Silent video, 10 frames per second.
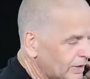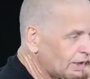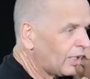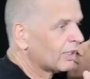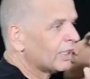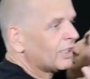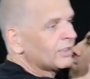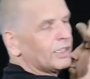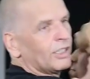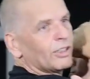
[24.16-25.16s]
lock
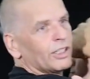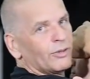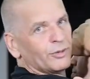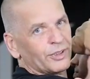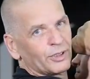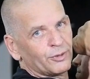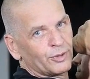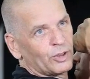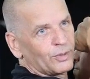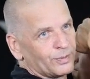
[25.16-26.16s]
on, figure
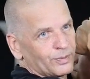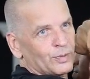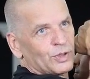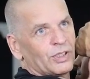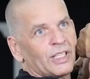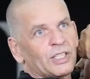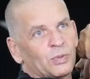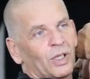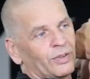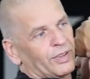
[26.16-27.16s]
four. So that's
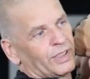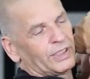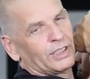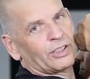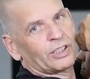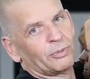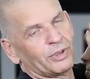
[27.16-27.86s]
one thing, you lock on